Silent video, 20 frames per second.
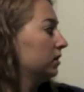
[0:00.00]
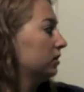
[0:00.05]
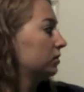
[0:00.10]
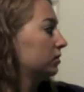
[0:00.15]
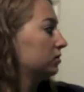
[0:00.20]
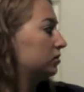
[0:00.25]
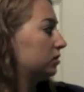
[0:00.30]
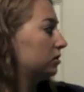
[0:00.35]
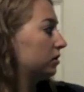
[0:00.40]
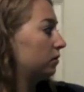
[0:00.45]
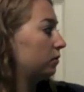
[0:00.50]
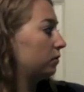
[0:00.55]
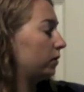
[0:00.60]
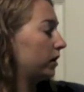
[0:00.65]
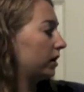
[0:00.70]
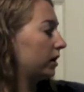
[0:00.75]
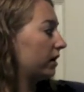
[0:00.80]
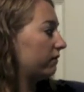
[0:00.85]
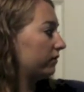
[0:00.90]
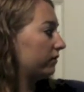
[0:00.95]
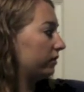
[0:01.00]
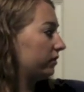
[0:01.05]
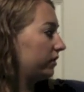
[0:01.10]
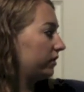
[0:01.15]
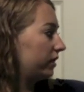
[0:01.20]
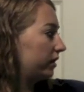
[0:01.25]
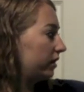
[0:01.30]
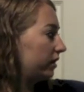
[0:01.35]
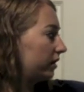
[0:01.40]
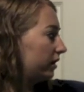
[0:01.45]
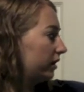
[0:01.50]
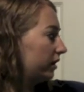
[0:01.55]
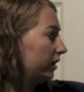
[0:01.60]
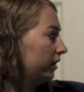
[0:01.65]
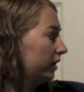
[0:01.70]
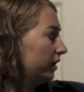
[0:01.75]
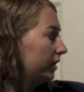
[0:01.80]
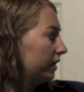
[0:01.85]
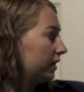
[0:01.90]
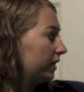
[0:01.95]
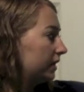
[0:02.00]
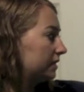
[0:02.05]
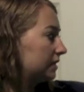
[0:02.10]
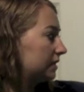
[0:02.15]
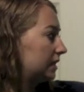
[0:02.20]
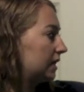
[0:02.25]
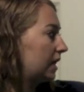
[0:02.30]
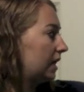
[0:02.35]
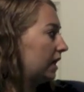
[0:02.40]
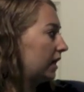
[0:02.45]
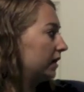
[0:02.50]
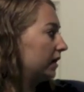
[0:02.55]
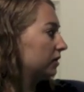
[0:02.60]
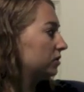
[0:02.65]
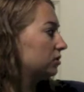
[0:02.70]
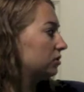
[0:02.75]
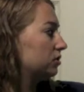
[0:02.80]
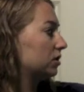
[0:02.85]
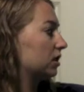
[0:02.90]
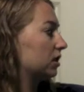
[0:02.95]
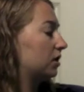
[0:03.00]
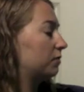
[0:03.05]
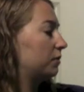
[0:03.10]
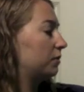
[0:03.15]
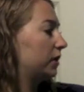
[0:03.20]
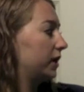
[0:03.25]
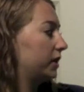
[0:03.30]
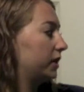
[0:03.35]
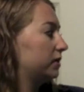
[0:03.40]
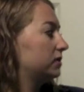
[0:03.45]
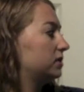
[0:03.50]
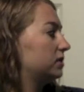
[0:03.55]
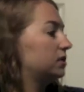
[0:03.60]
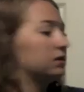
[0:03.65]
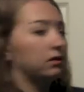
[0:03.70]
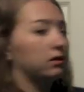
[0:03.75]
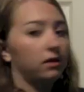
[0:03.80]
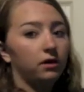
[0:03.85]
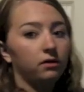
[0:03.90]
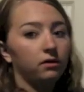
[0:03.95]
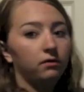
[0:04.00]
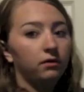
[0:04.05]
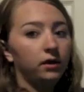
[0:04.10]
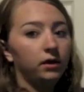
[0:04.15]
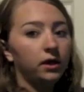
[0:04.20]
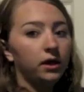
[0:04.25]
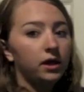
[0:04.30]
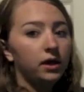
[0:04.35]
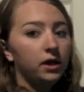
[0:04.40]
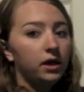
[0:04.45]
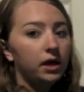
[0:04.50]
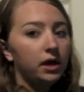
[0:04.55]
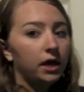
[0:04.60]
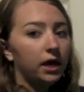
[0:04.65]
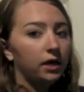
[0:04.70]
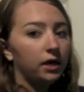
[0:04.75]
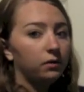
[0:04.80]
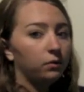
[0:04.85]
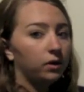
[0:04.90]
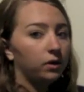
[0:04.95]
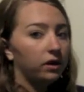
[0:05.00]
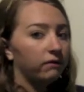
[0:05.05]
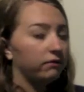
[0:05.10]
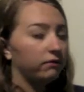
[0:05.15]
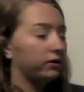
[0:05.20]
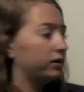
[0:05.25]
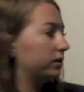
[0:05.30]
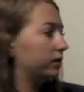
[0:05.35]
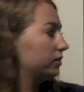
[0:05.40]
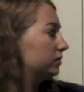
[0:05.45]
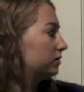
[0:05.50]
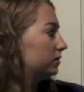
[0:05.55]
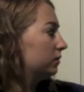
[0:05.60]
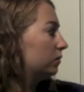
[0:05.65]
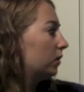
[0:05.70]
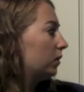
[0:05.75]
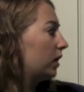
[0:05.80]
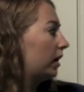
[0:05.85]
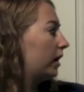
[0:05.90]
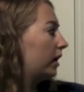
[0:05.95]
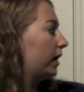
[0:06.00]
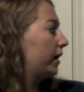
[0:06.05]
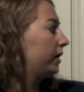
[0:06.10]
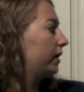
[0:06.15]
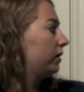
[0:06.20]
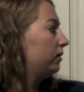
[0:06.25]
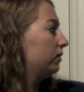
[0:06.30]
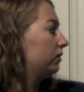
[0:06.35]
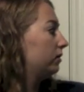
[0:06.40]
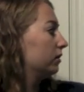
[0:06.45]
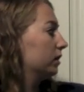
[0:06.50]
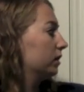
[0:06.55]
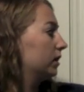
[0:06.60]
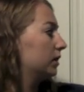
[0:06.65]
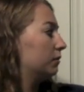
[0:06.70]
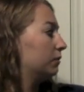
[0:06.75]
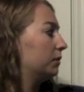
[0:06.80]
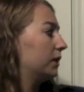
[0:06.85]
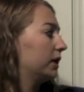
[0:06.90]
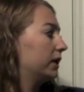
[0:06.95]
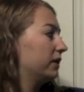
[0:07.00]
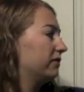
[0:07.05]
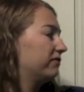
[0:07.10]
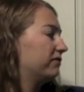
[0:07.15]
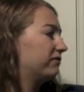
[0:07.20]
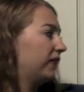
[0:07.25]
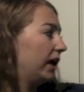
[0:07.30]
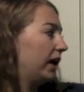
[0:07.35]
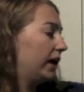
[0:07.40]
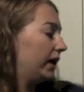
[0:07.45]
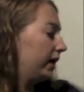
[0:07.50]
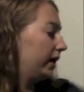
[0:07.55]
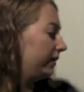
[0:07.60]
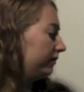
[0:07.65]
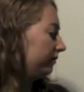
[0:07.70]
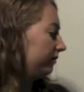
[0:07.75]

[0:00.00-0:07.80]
So wherever there is an x, you're going to plug in 0, and wherever there's a y, you're going to plug in 5